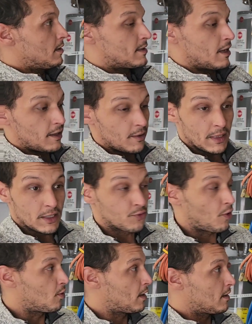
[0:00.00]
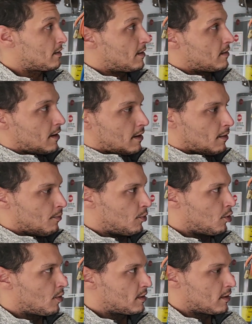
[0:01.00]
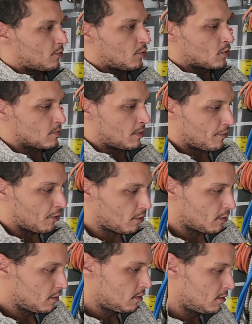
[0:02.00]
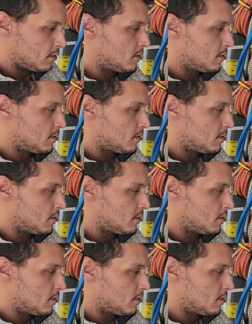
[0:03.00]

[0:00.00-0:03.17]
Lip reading: It's a little bit stronger than the blue one that we used before.